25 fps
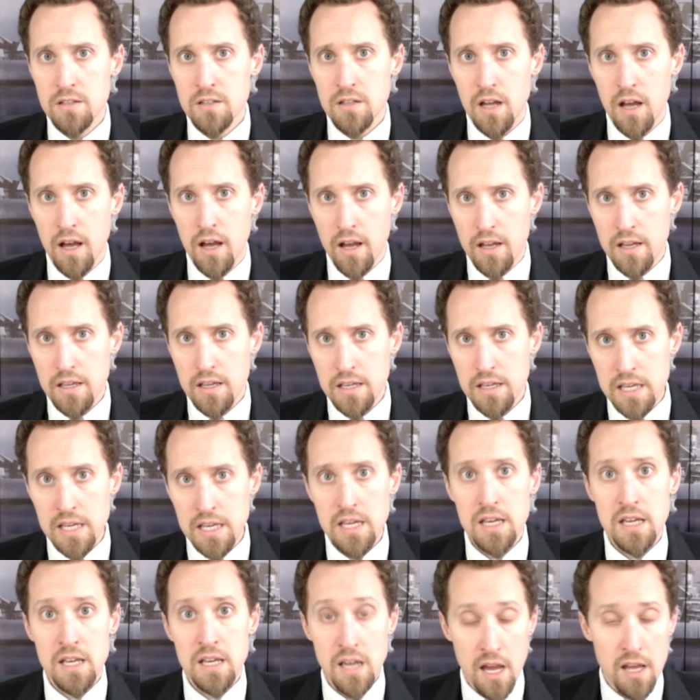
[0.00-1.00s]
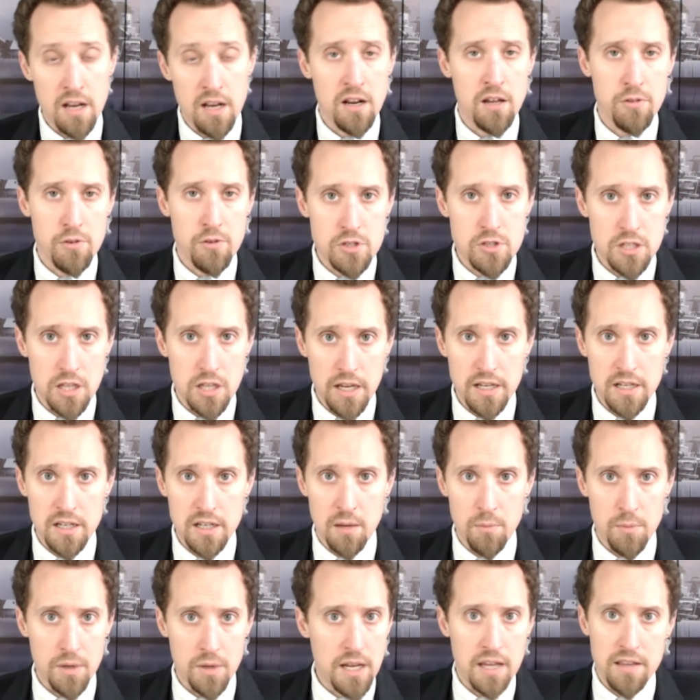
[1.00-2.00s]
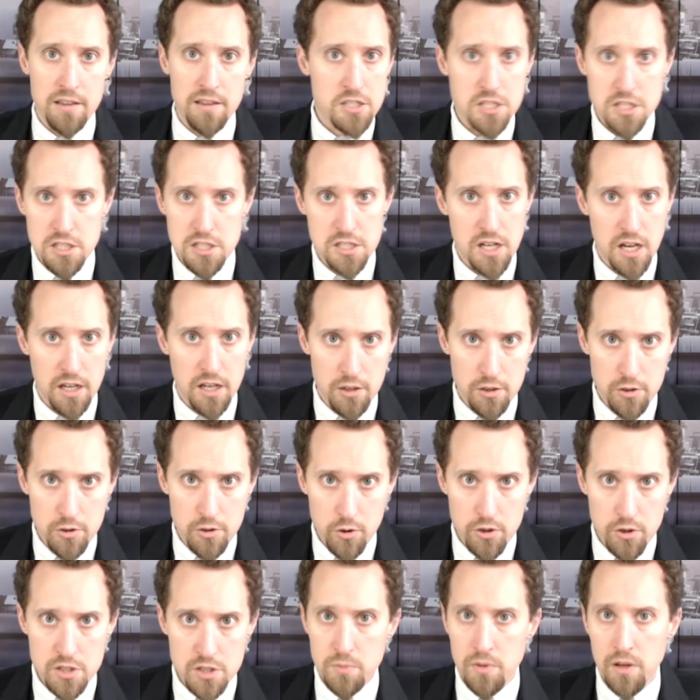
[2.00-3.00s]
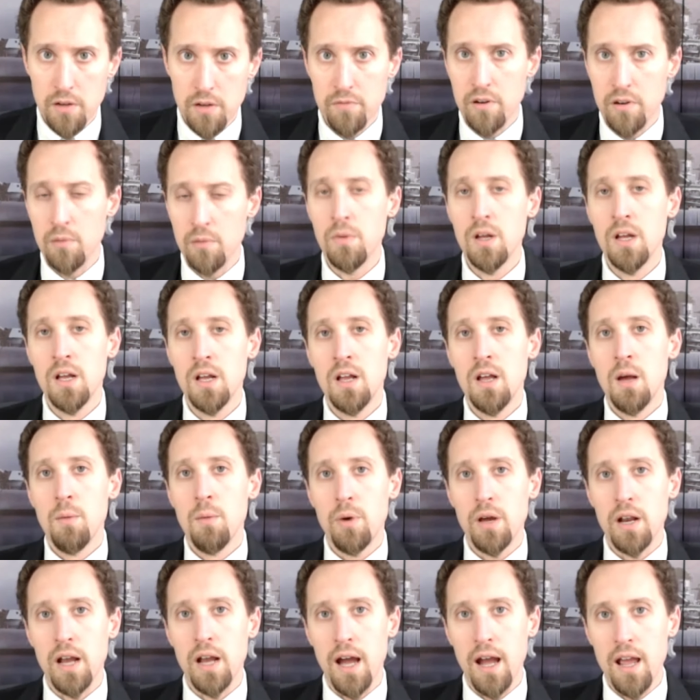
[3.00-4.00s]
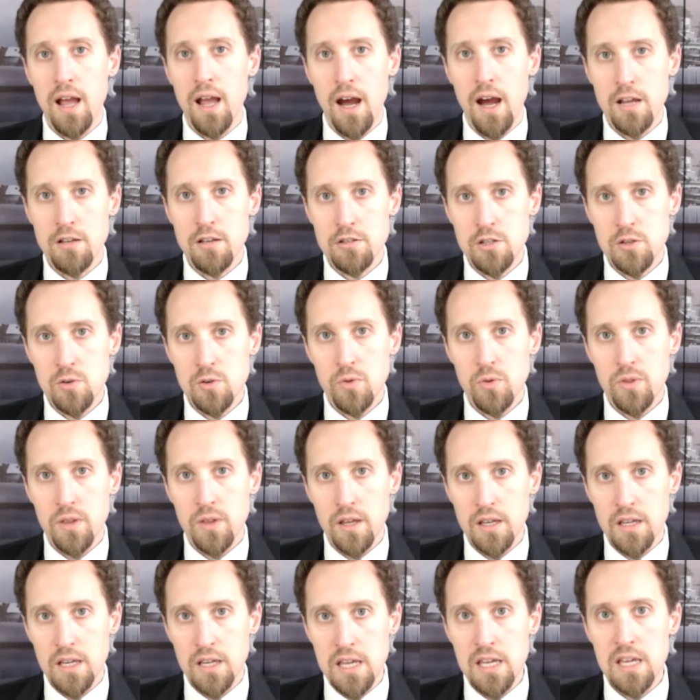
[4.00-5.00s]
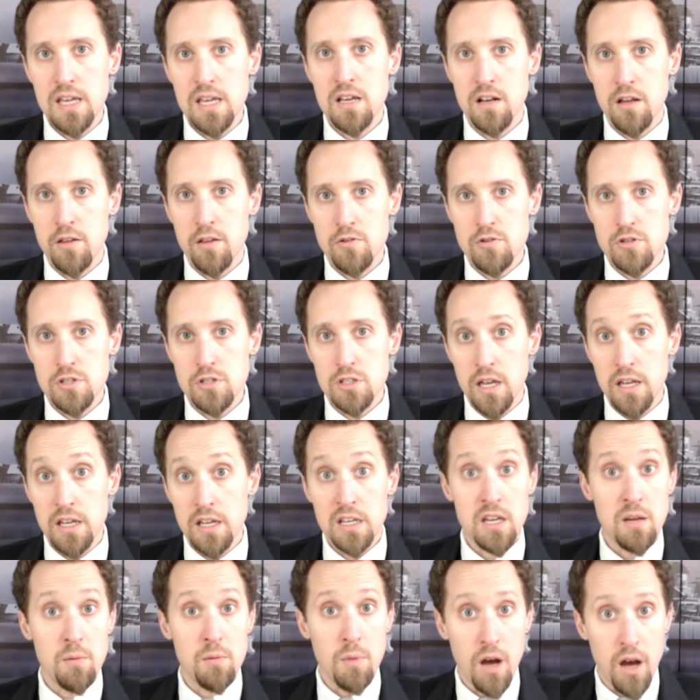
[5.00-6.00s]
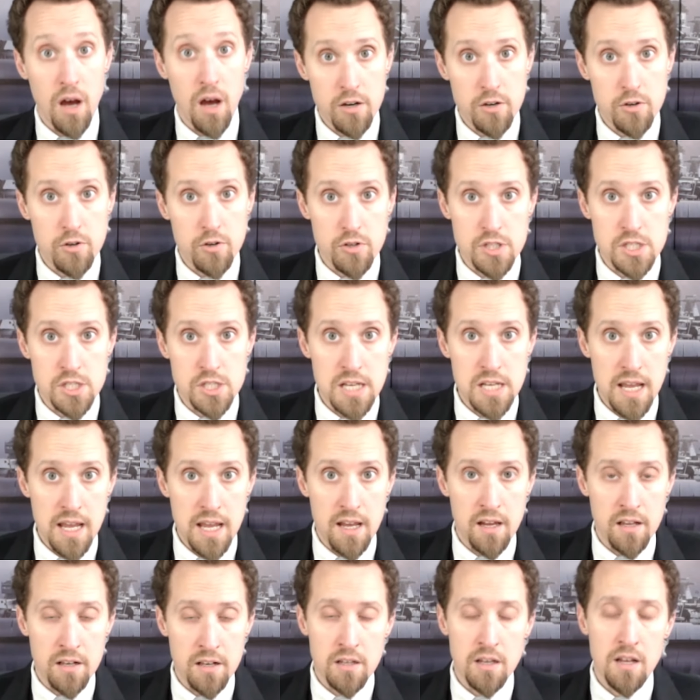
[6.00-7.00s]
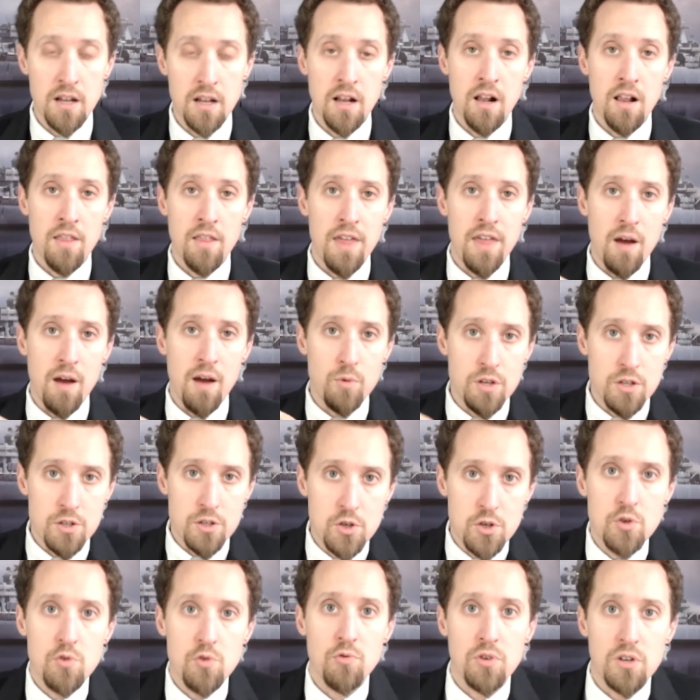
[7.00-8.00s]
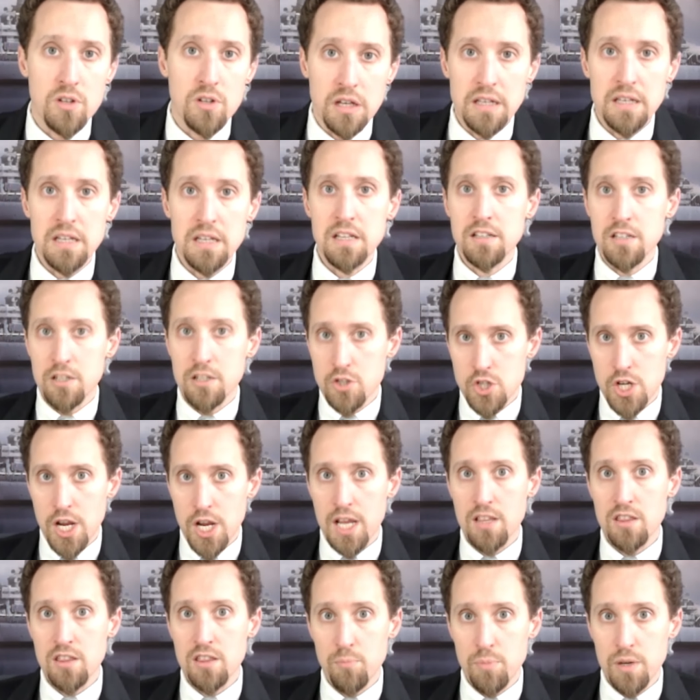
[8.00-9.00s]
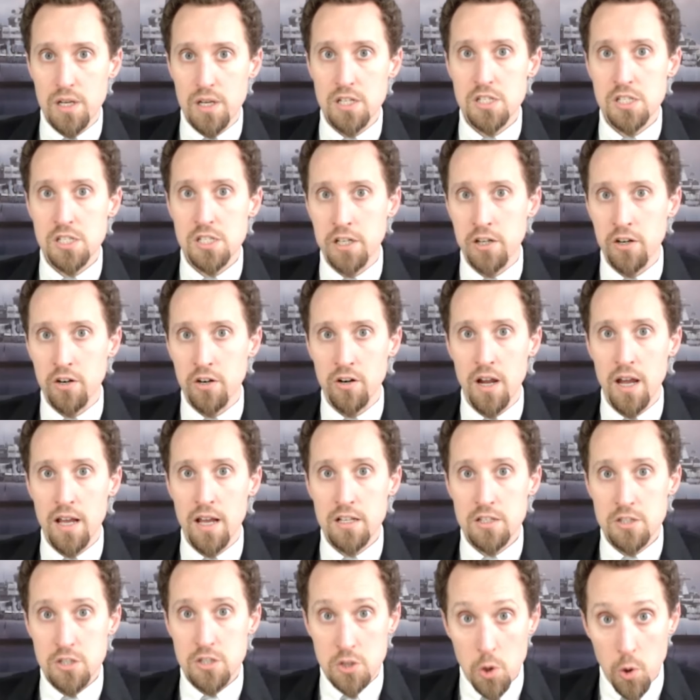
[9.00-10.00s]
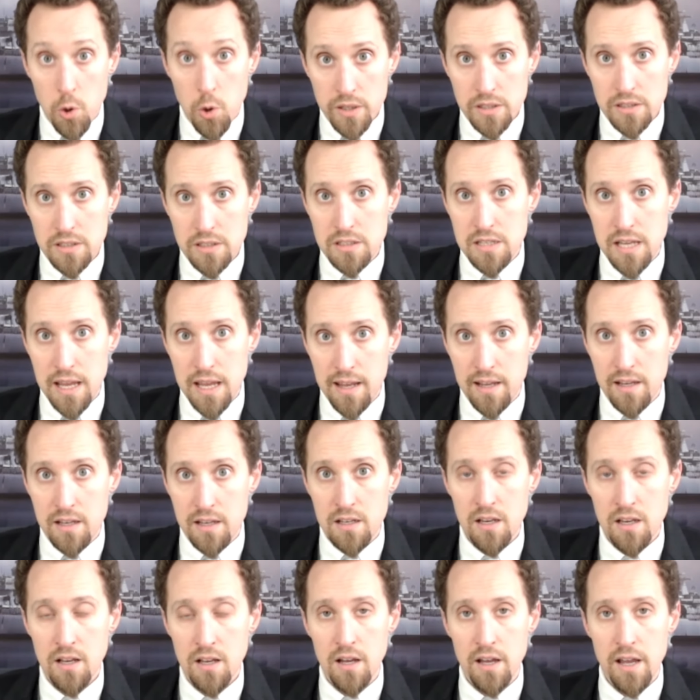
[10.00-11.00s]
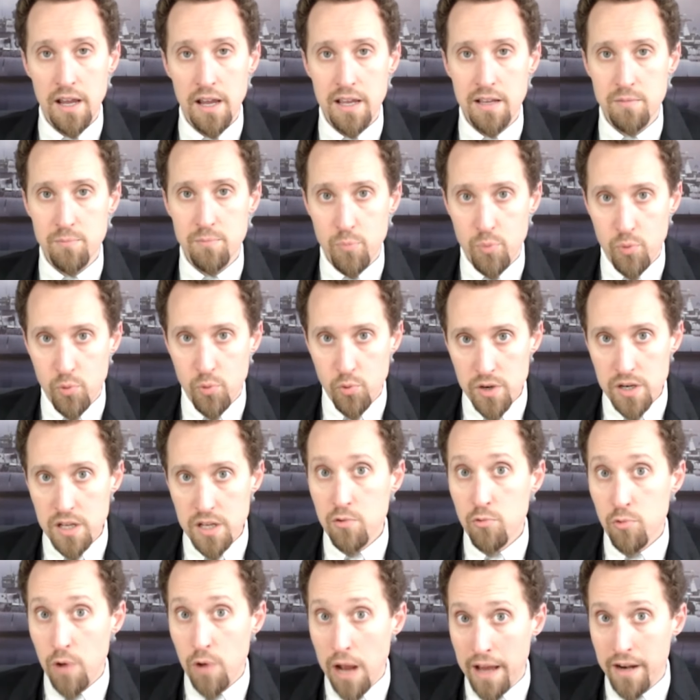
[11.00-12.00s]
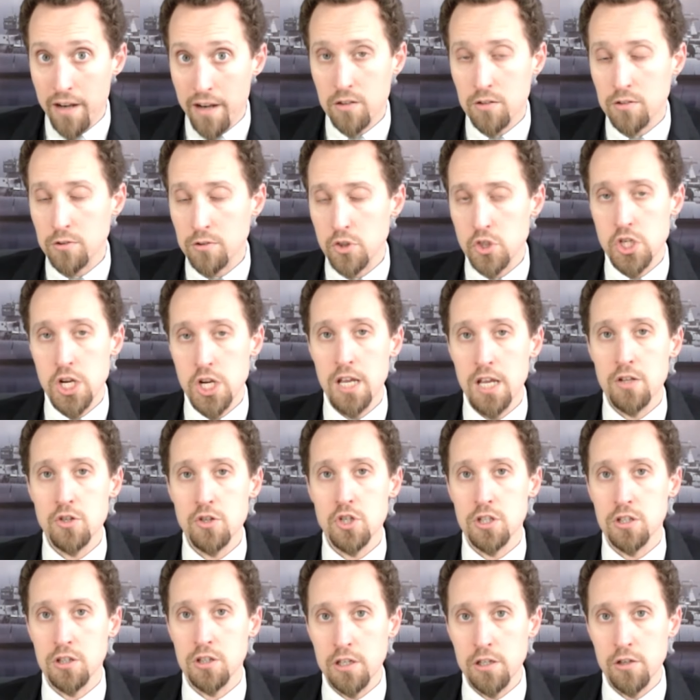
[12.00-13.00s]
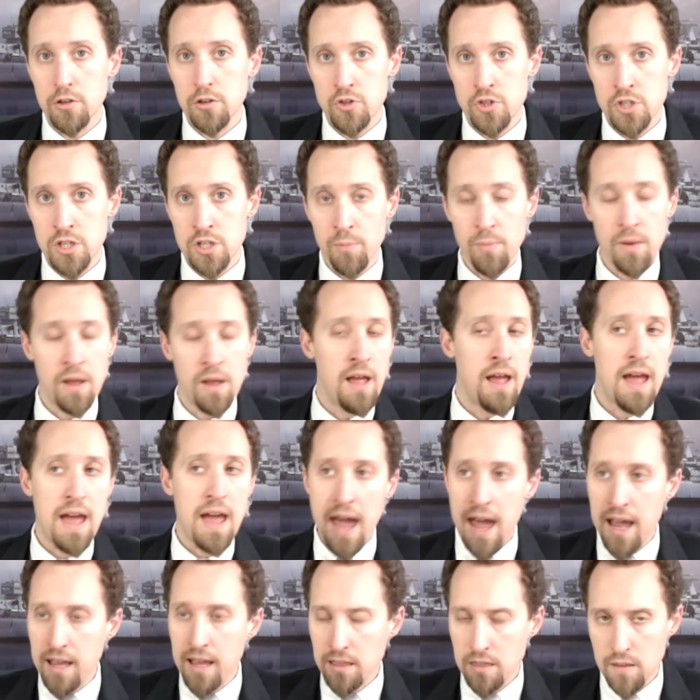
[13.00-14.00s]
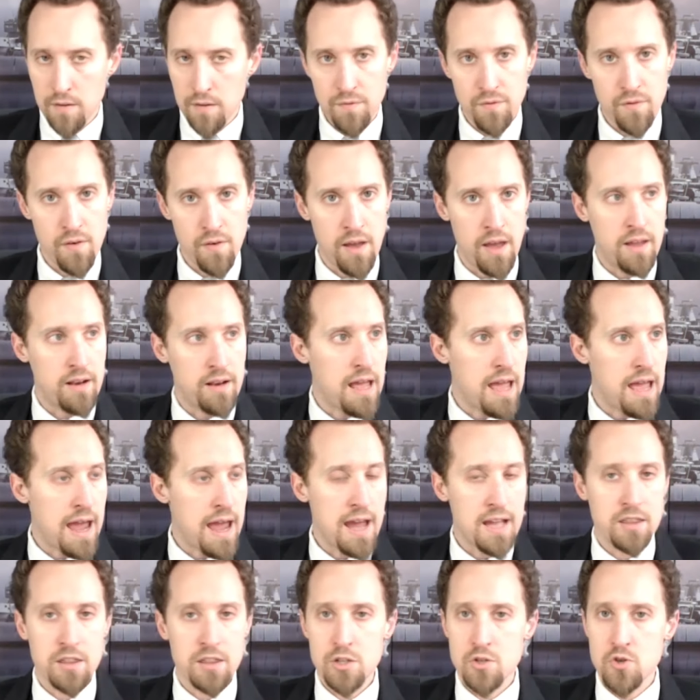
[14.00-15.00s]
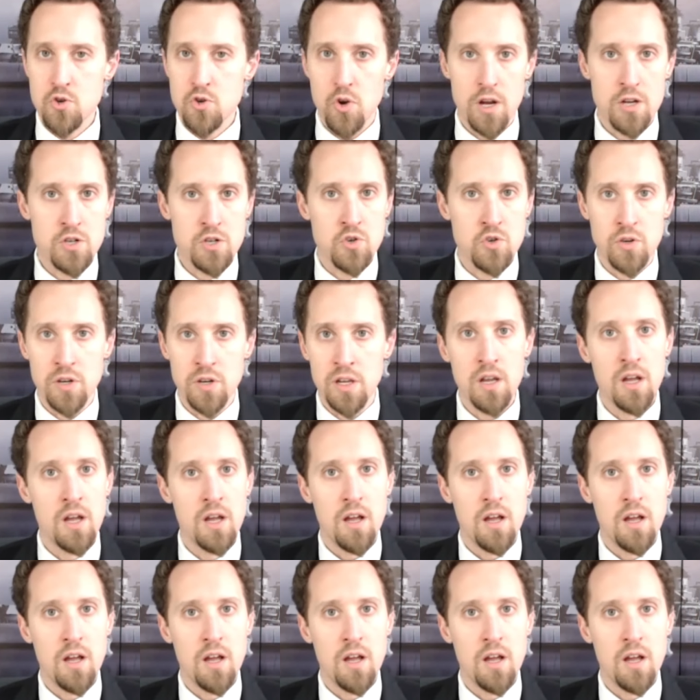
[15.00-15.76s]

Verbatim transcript: uh, he and others like him, again, this is not an endorsement of him, mm-hmm. but I, I do think he and others like him understand that we do really need to chain the beast here. And it's going to take a pretty radical change in leadership at the Fed, at the Treasury,